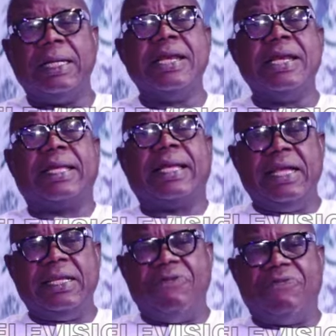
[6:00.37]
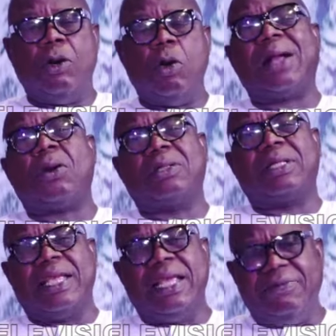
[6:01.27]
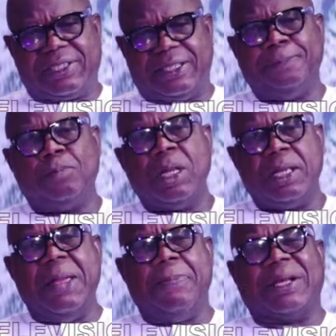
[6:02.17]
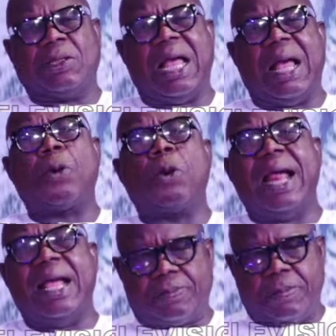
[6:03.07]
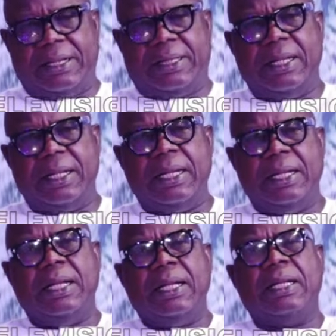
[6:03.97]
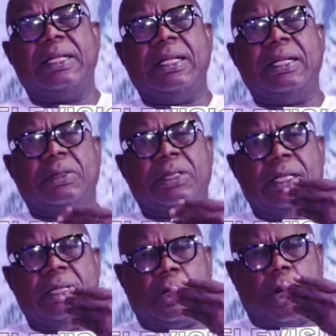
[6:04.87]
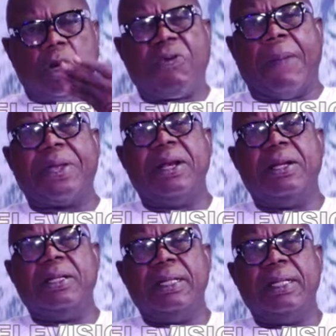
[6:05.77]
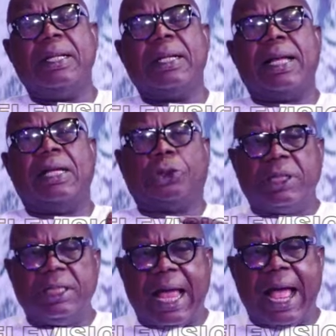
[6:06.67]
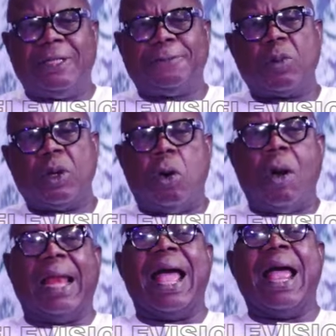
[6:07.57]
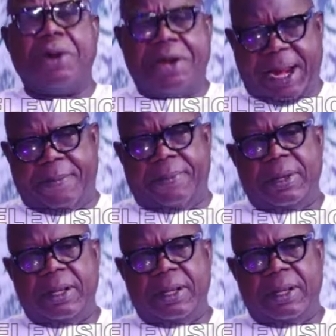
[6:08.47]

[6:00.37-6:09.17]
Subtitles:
In the case, if a lower court gives a particular pronouncement, the court of appeal can shoot it down or align with them.